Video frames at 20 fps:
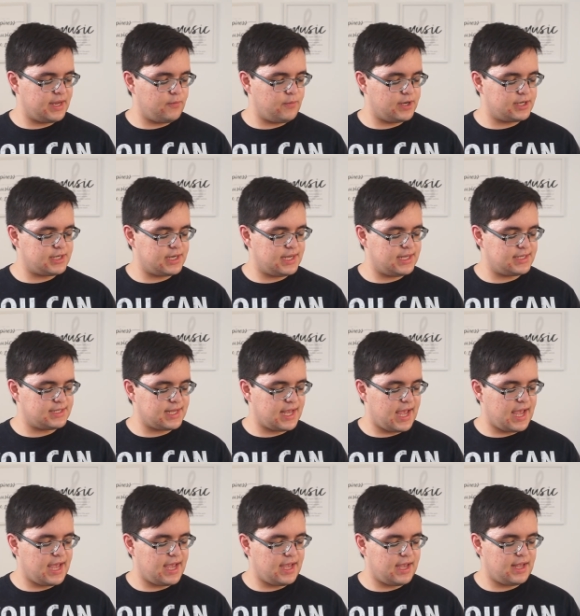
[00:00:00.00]
which is
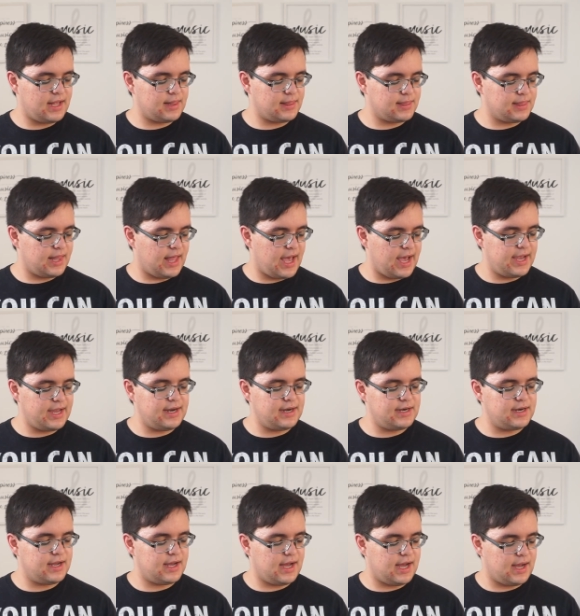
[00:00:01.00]
a
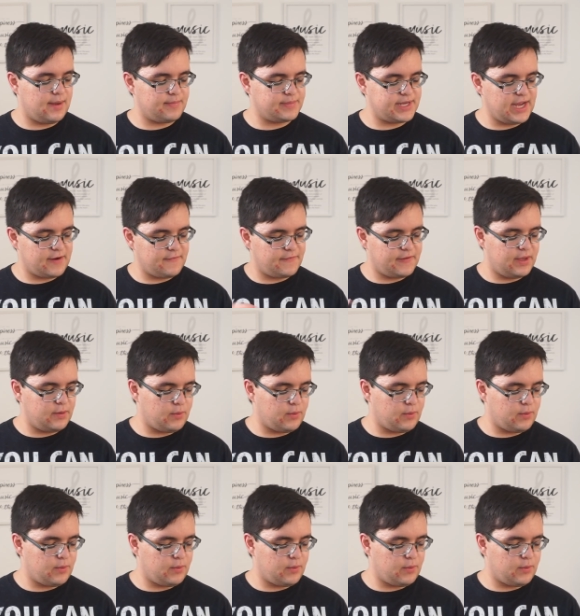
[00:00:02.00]
line um, 10 feet